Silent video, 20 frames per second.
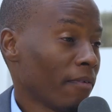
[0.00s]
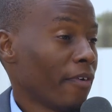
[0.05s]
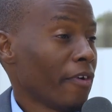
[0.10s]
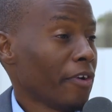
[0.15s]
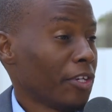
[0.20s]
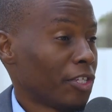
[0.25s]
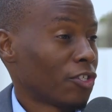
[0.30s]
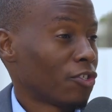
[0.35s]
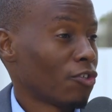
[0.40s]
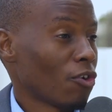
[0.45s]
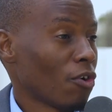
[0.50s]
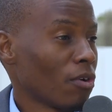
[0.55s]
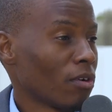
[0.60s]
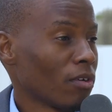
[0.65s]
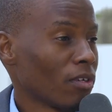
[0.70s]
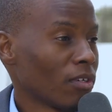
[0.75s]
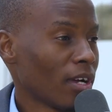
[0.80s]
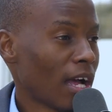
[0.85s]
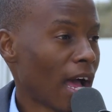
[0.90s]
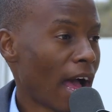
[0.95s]
very
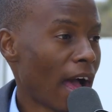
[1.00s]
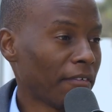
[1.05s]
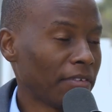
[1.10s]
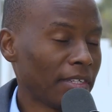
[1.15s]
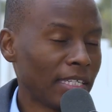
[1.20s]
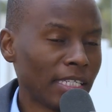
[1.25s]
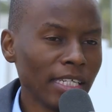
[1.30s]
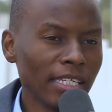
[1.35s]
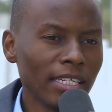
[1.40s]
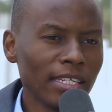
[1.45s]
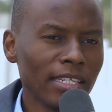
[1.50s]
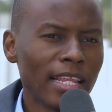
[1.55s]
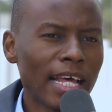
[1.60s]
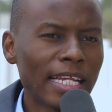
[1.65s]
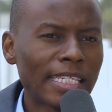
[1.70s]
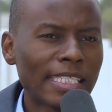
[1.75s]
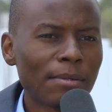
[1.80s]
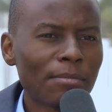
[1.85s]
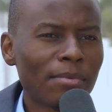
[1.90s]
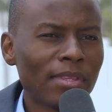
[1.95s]
strong. Yeah. I've seen
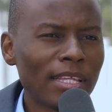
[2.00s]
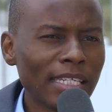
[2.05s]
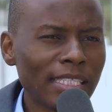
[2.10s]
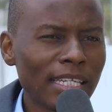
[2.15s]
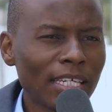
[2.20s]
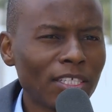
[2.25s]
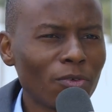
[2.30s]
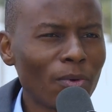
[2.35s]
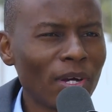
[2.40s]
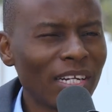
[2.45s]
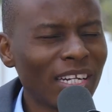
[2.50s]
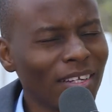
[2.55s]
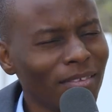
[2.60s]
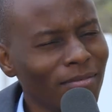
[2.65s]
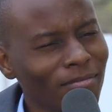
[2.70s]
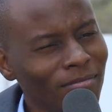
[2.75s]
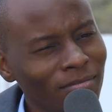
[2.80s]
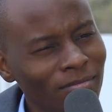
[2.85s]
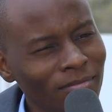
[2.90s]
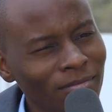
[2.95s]
there's some things that you wonder,
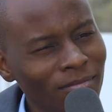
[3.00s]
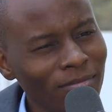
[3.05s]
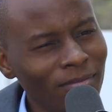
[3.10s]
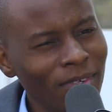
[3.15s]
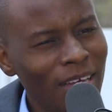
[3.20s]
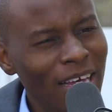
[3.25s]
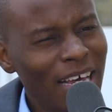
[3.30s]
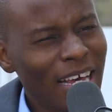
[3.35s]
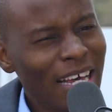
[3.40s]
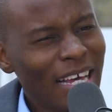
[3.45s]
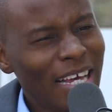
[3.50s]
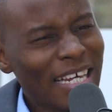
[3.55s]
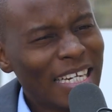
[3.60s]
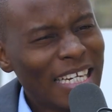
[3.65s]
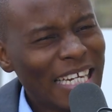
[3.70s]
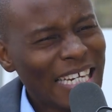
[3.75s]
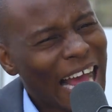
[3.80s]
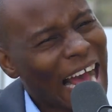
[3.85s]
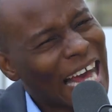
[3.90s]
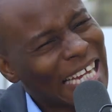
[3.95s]

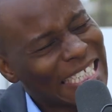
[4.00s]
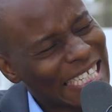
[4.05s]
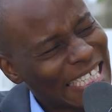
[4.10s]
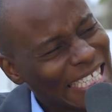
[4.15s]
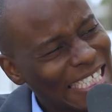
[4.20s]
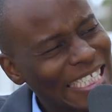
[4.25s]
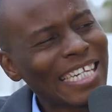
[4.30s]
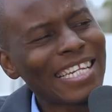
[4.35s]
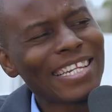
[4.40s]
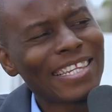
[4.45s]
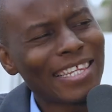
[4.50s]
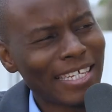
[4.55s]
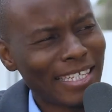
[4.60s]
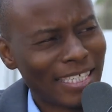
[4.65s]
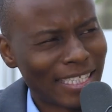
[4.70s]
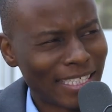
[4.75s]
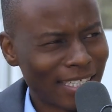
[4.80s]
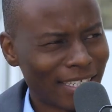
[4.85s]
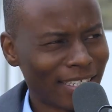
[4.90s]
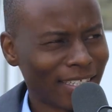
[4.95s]
has he seen
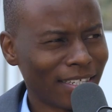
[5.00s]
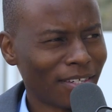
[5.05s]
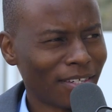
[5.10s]
this?